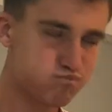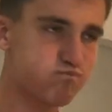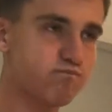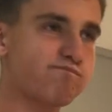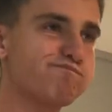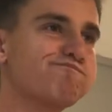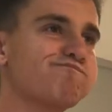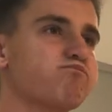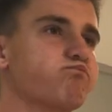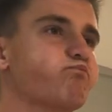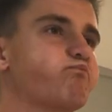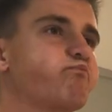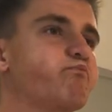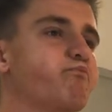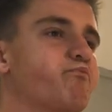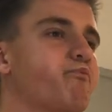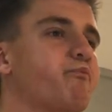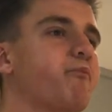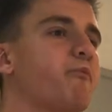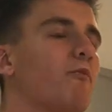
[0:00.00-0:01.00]
what I'm gonna
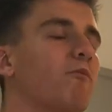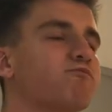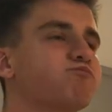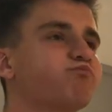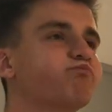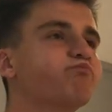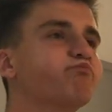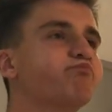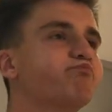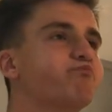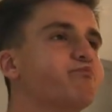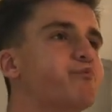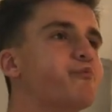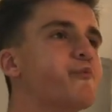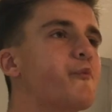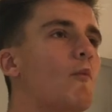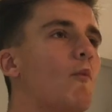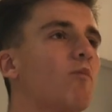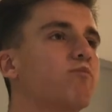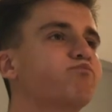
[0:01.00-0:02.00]
do, you
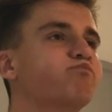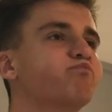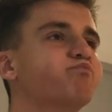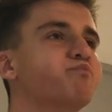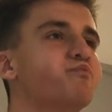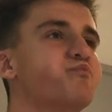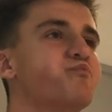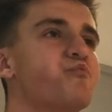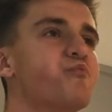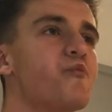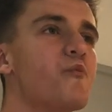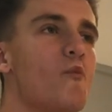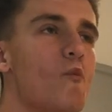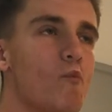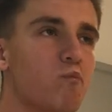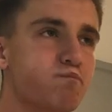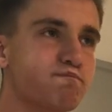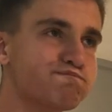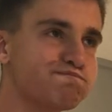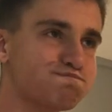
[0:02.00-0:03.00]
don't know what is next,
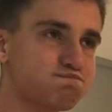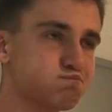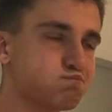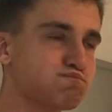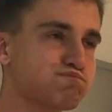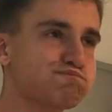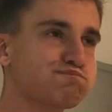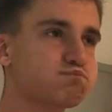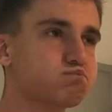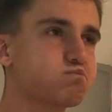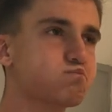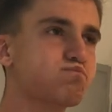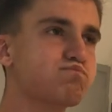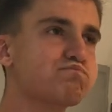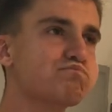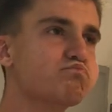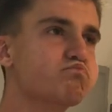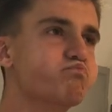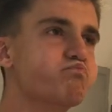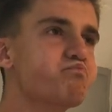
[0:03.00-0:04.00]
and I'm
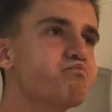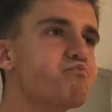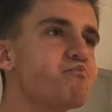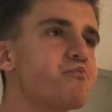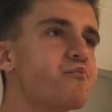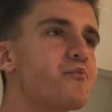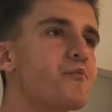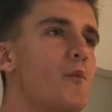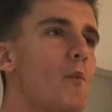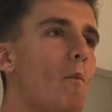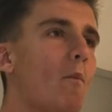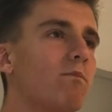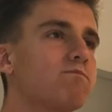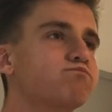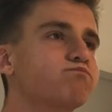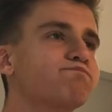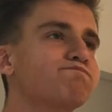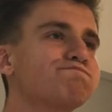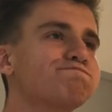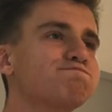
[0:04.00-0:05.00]
loving the fact, truly it's